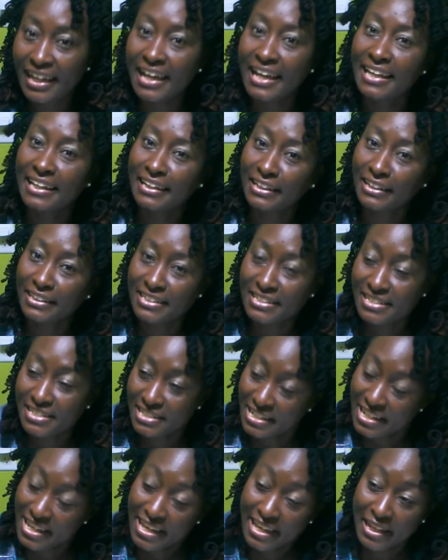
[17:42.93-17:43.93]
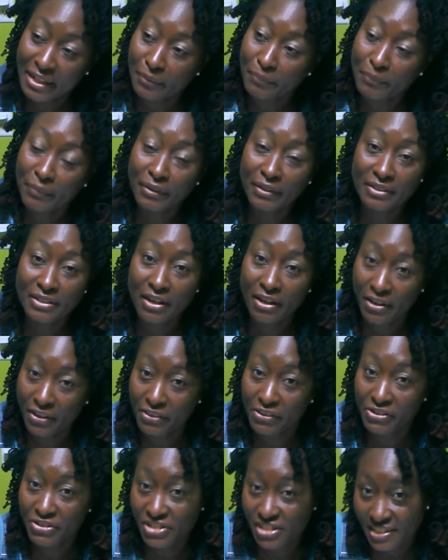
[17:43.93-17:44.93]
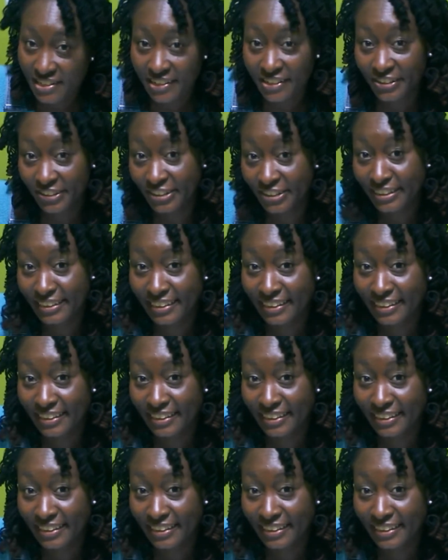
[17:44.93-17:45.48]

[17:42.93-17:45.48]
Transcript: and to help others learn.